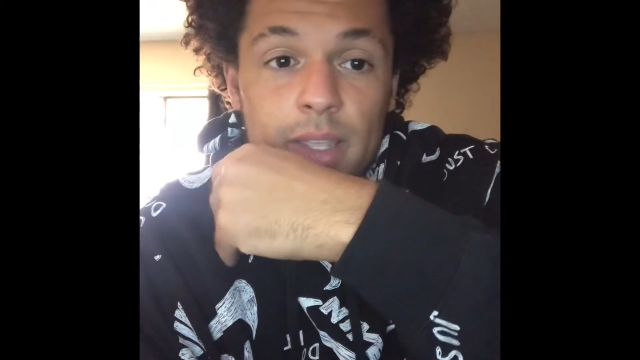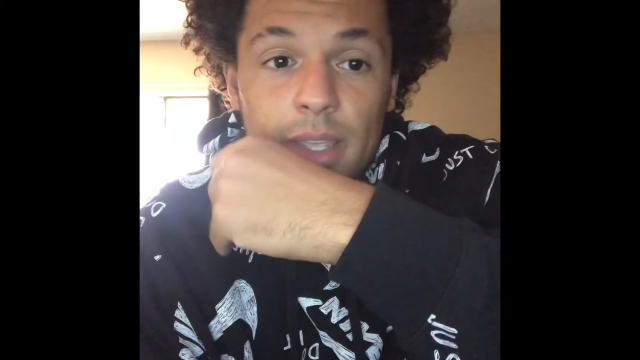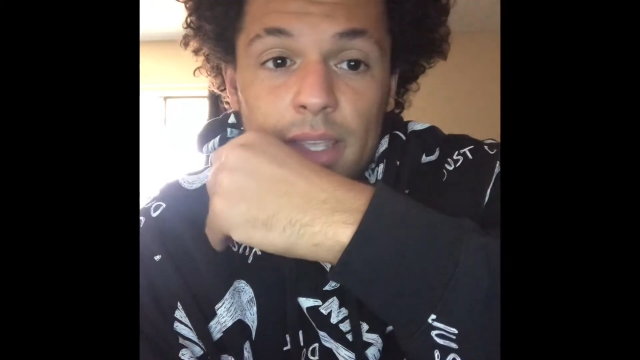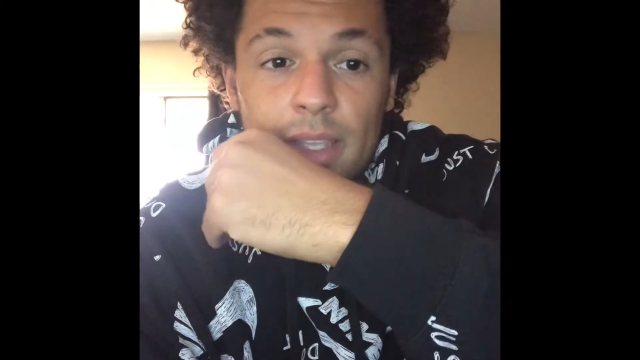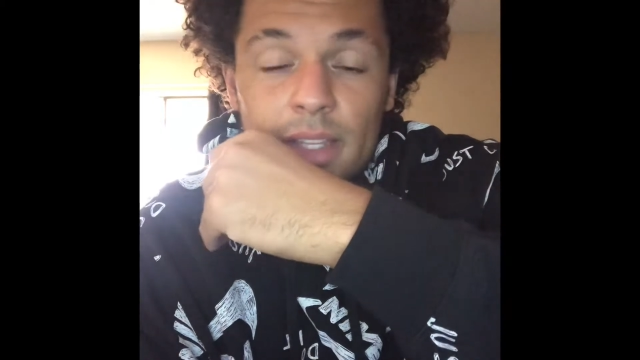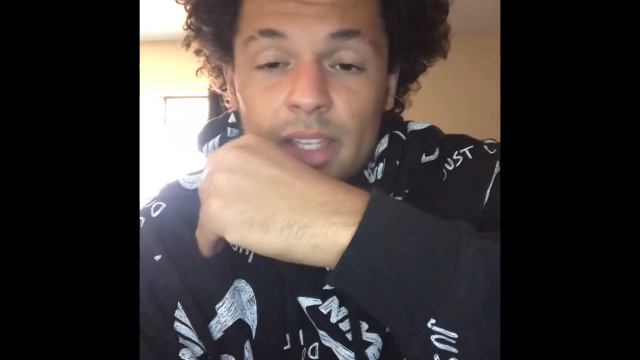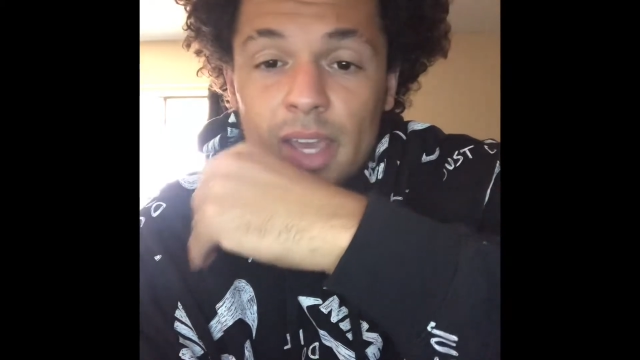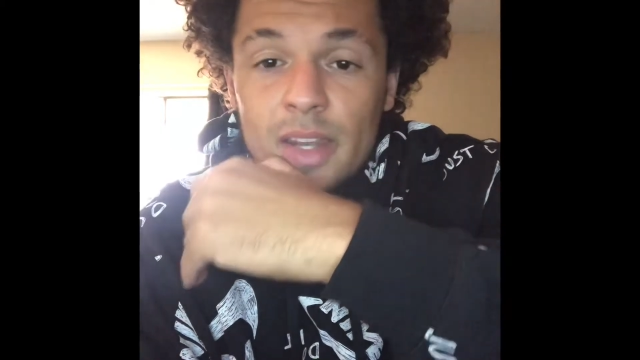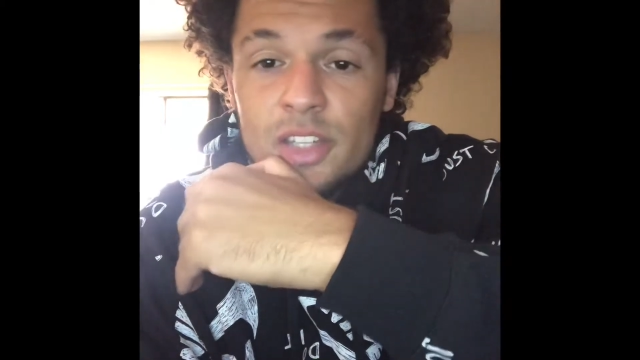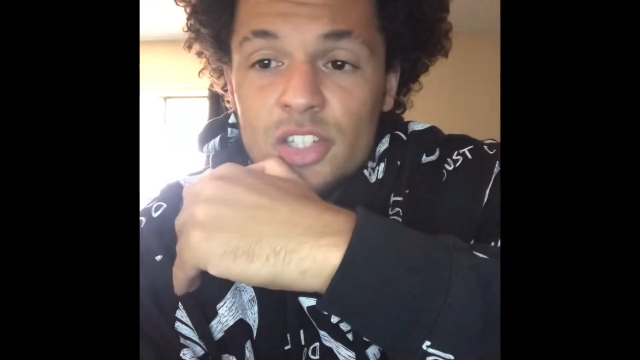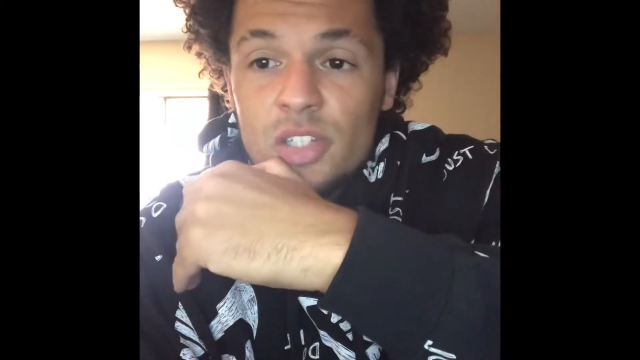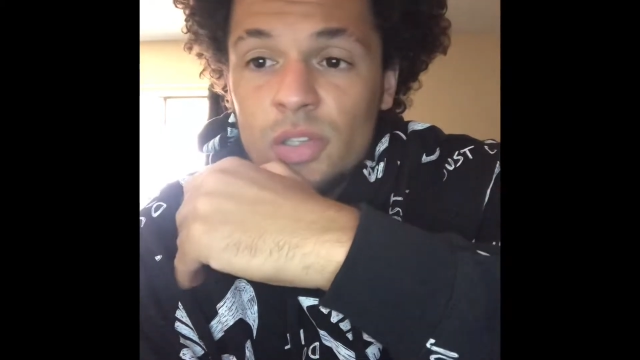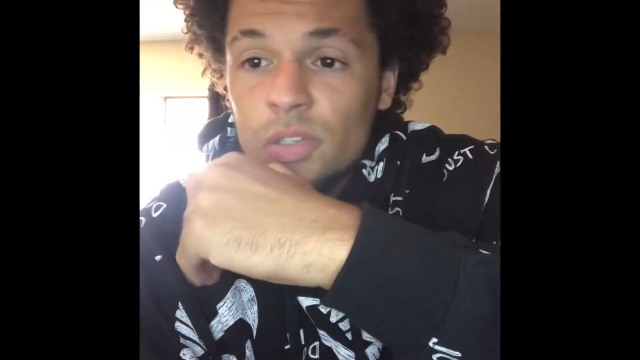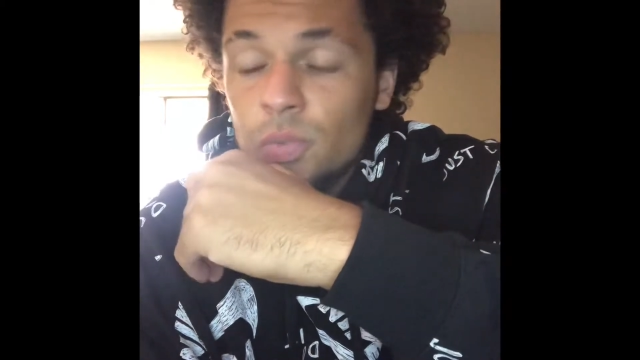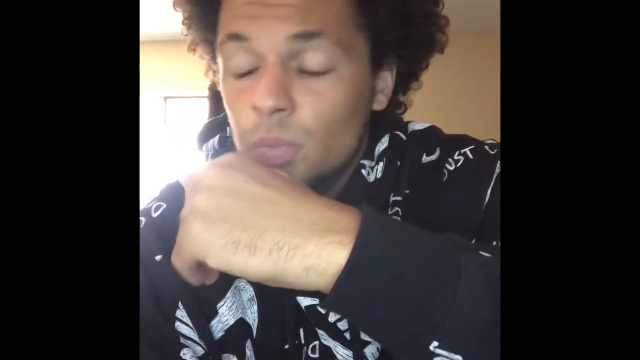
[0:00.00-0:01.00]
And Liana
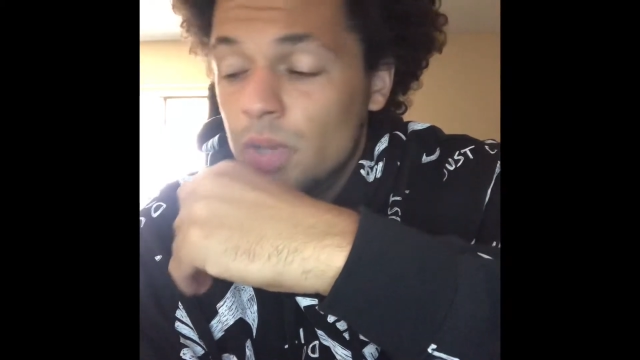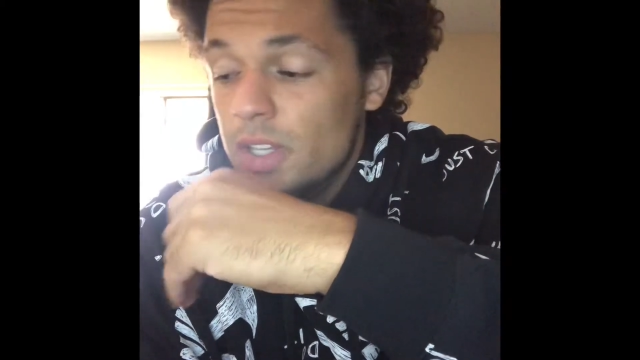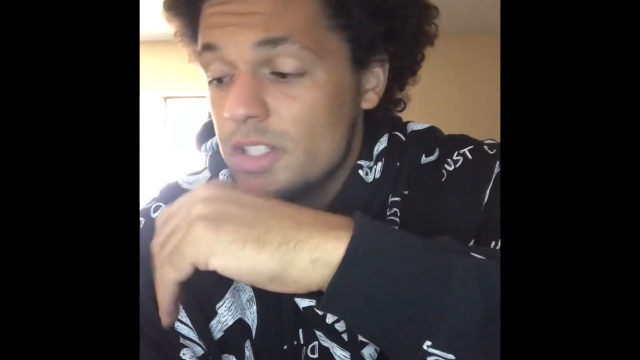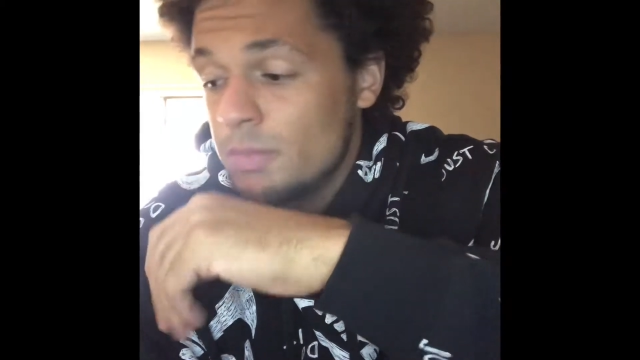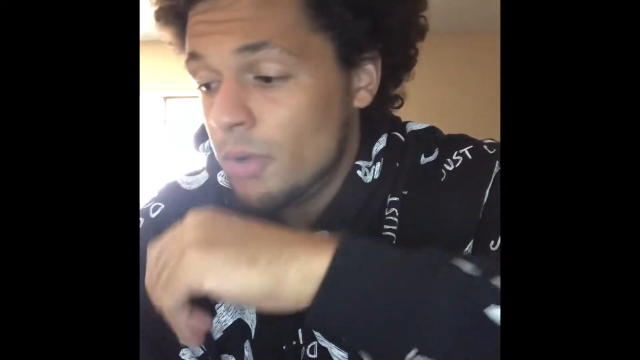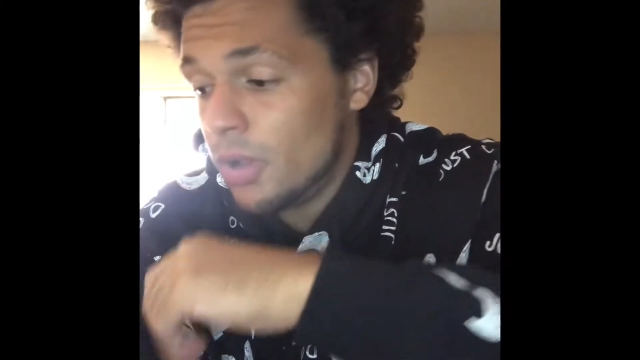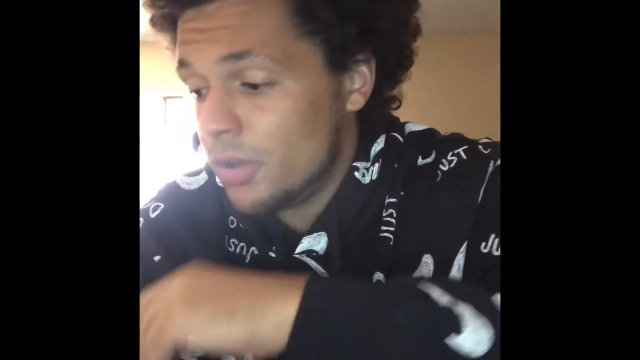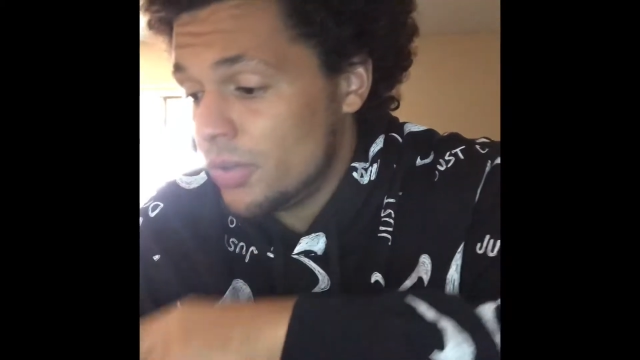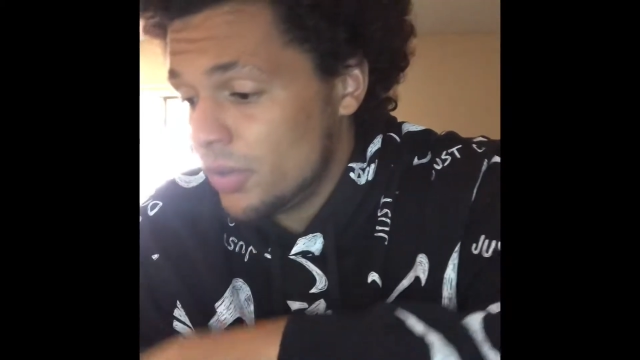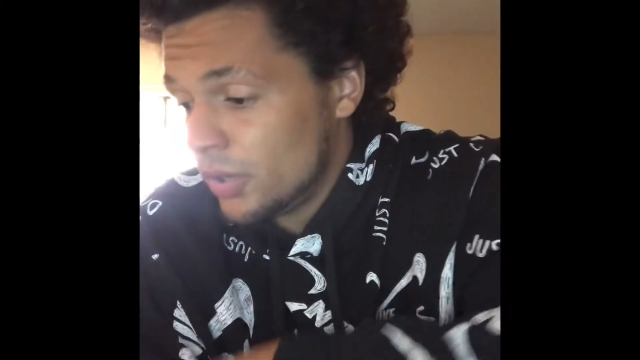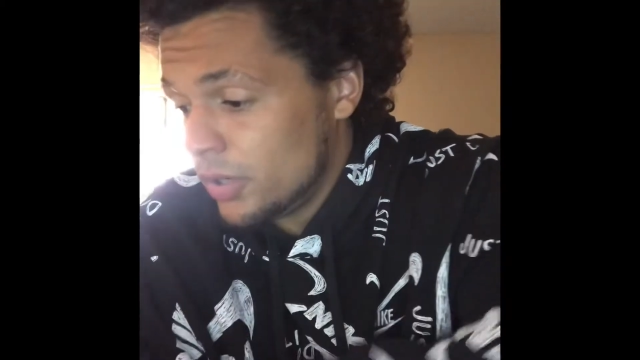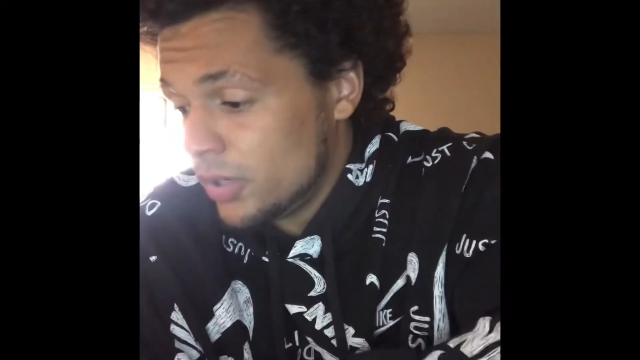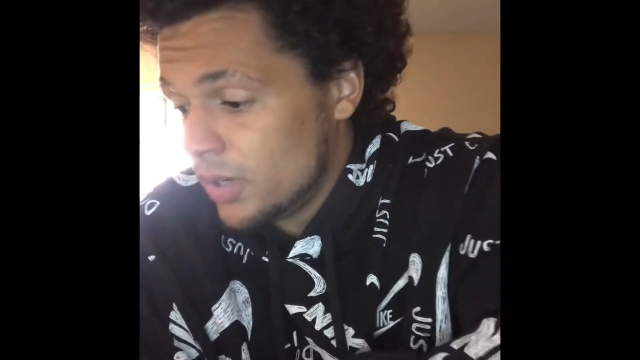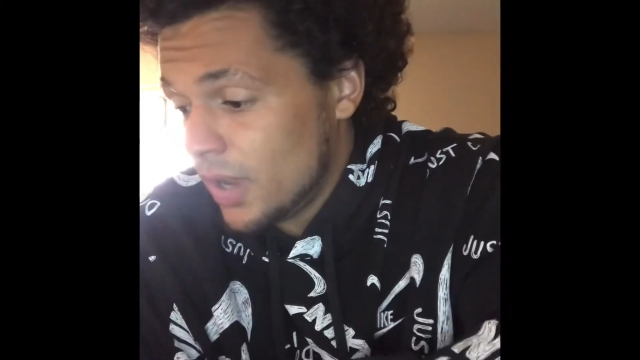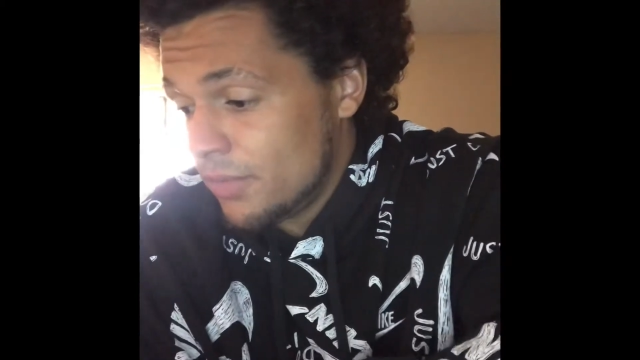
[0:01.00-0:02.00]
just looked way smaller than her.